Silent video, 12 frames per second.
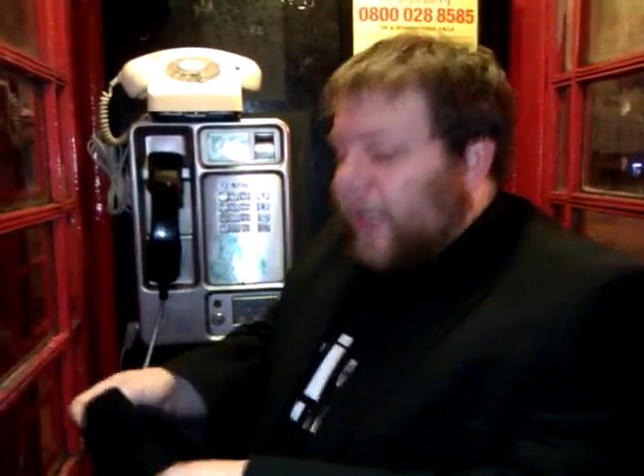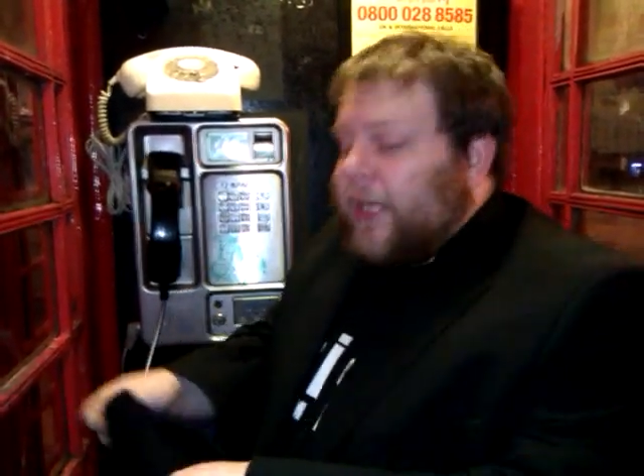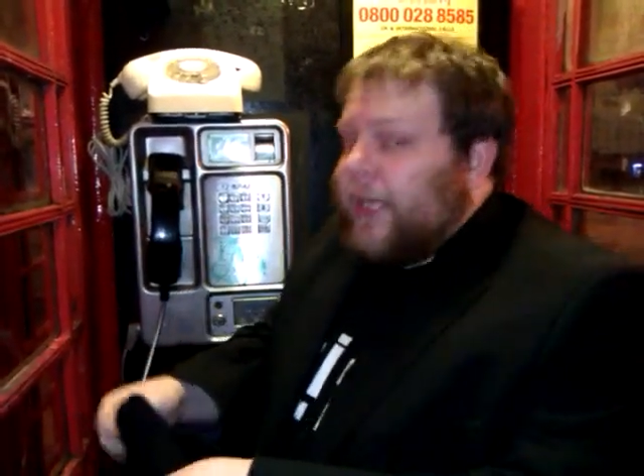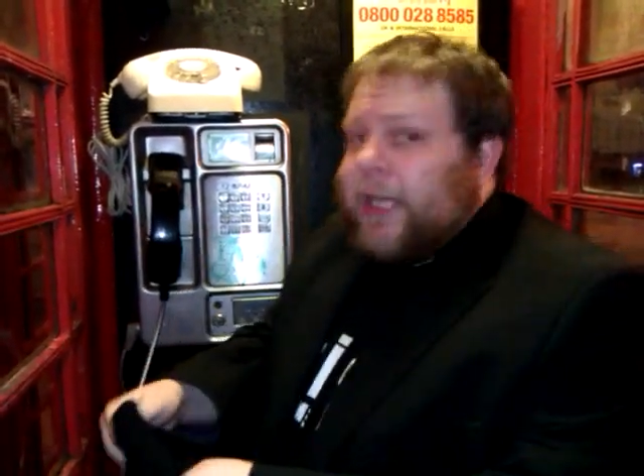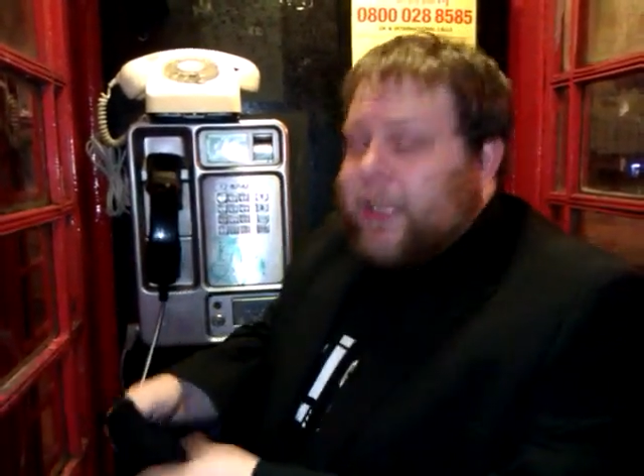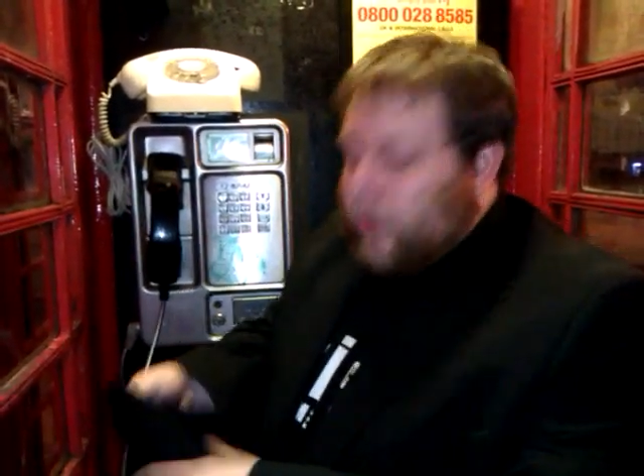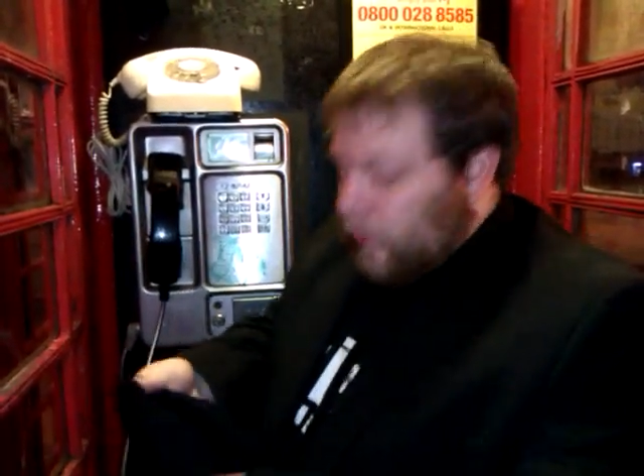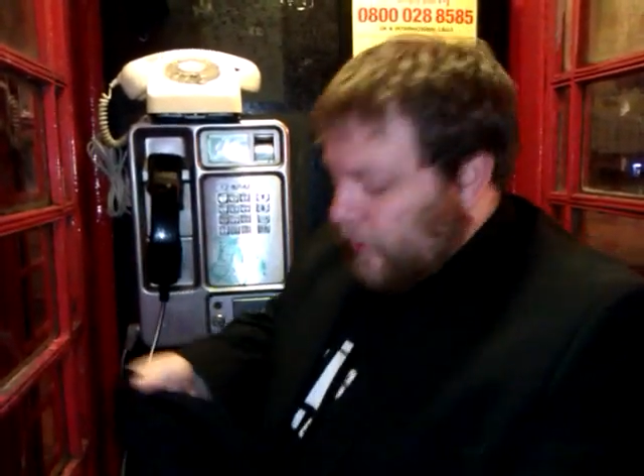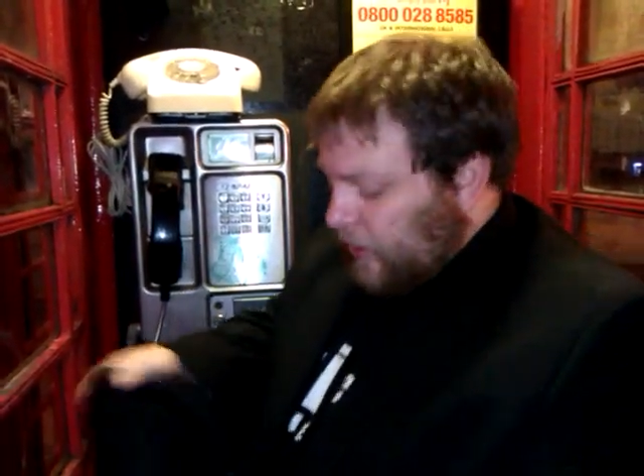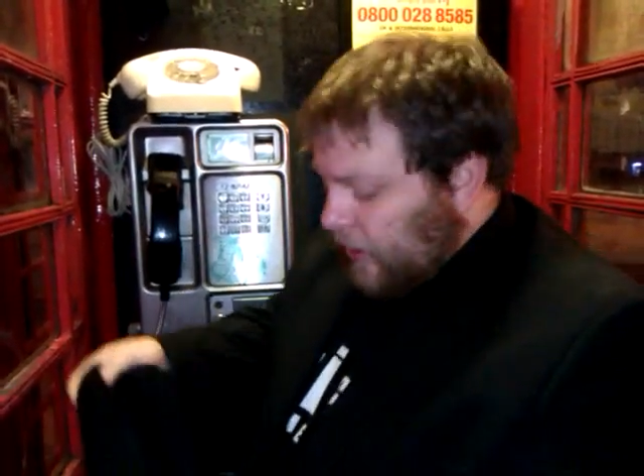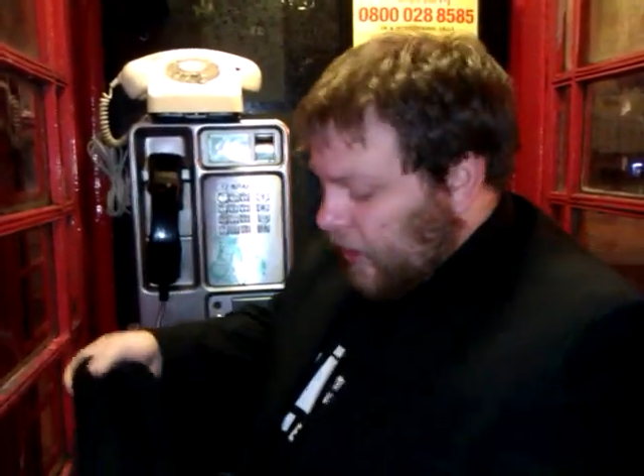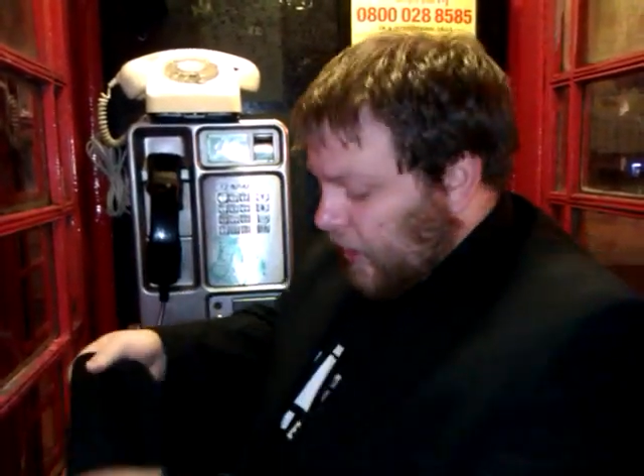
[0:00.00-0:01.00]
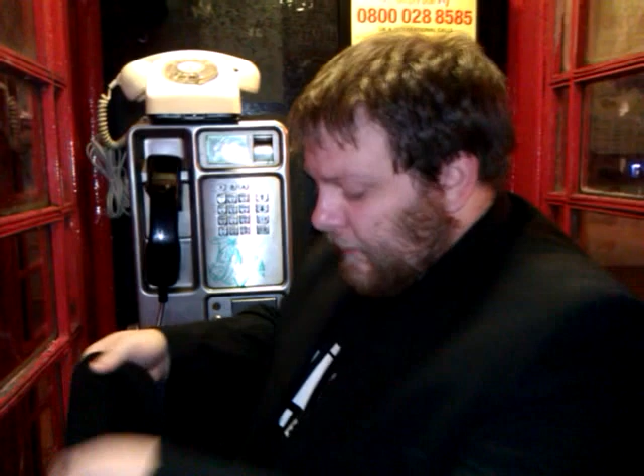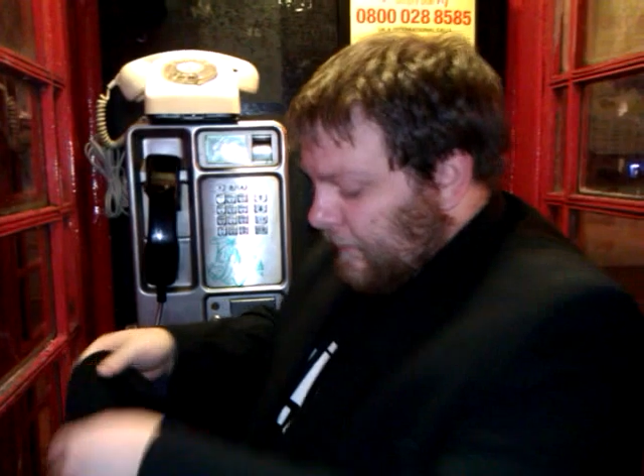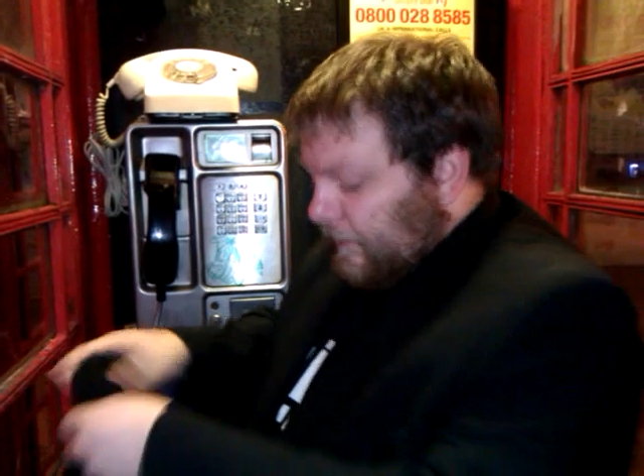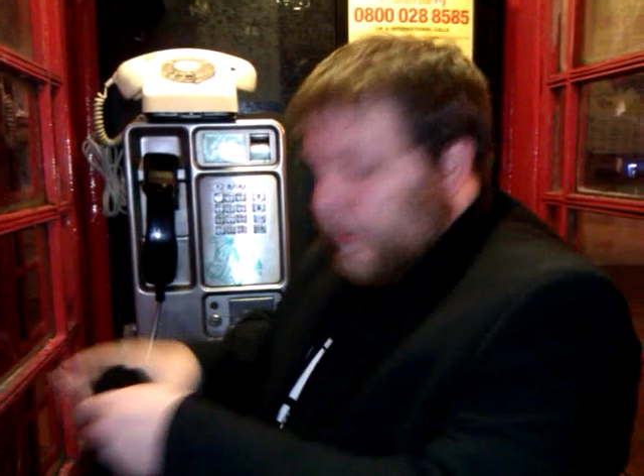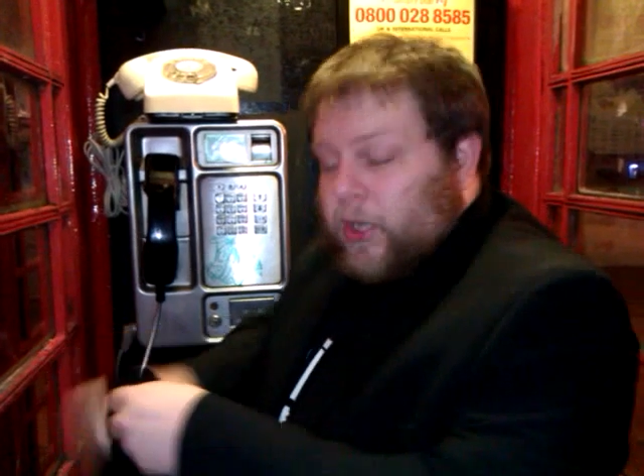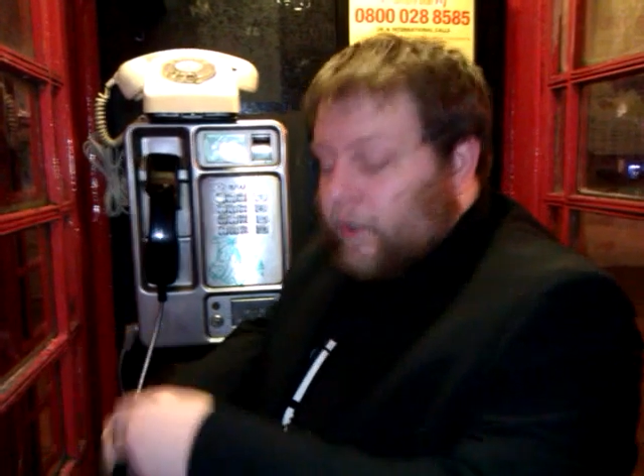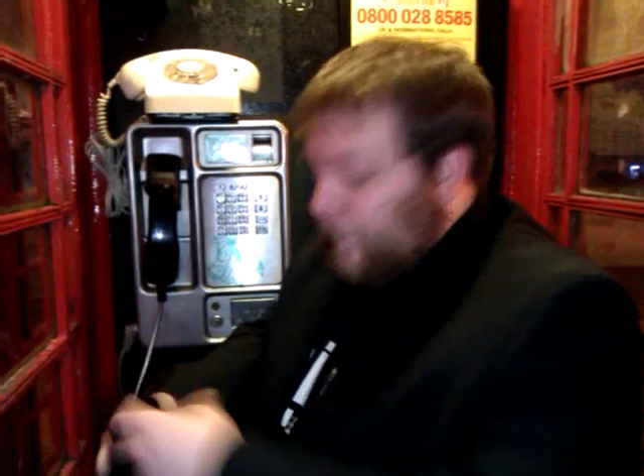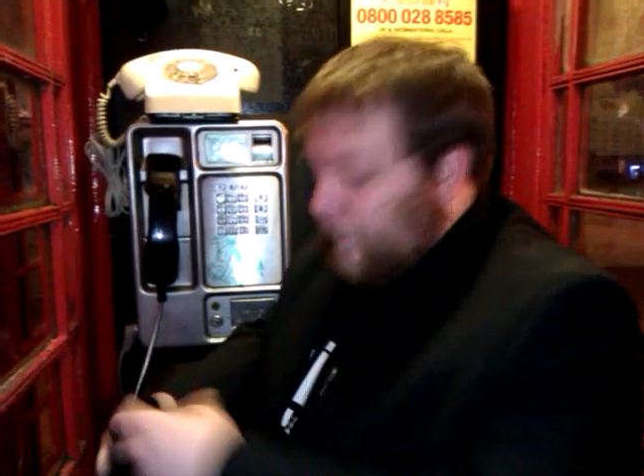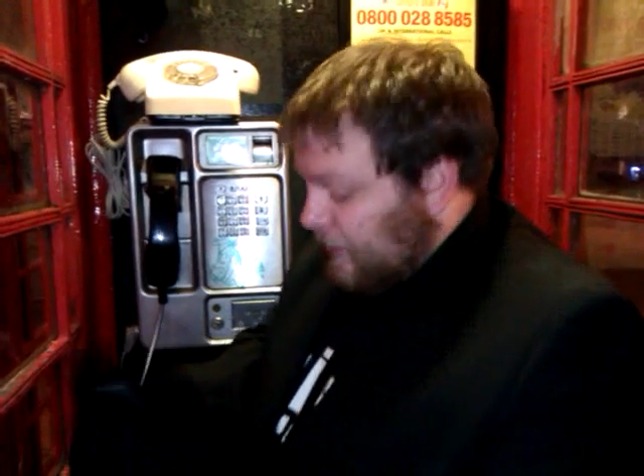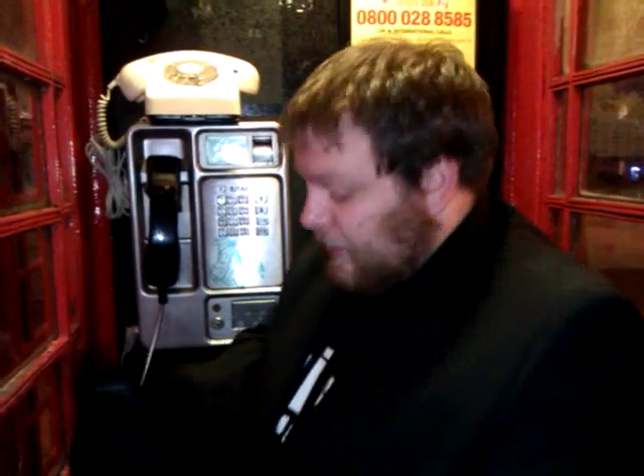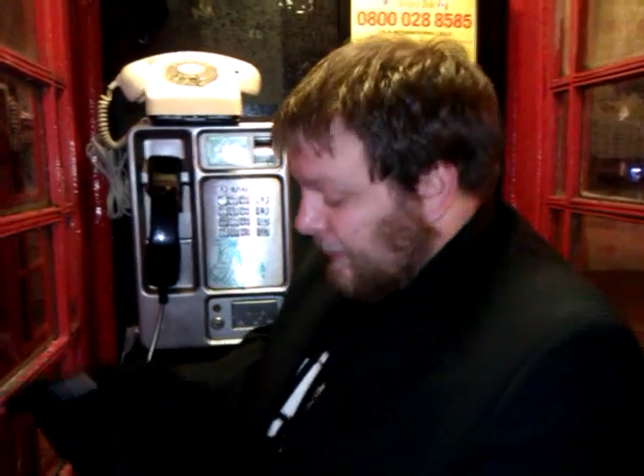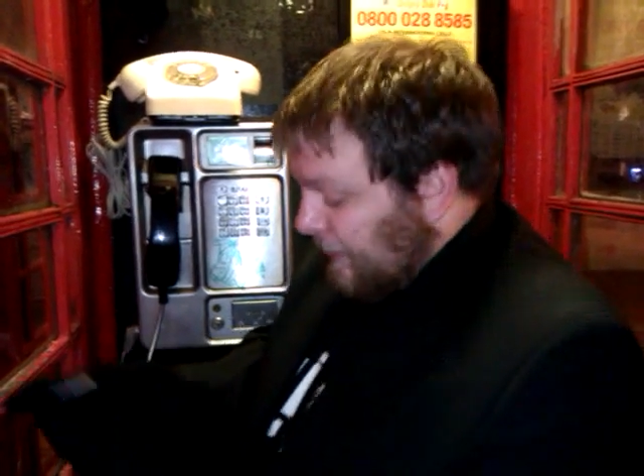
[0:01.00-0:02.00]
illegal. You can't film this
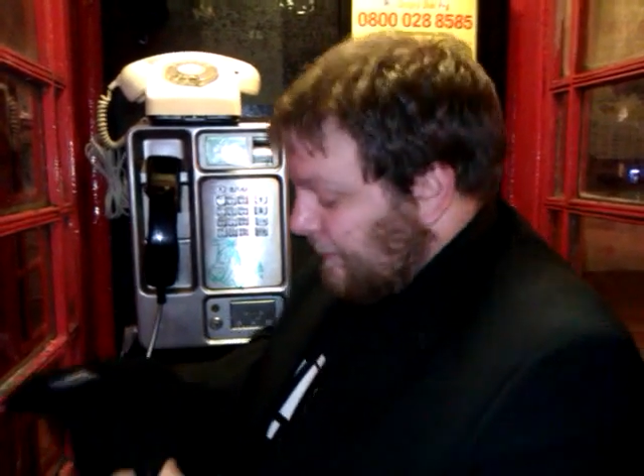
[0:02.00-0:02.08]
bit.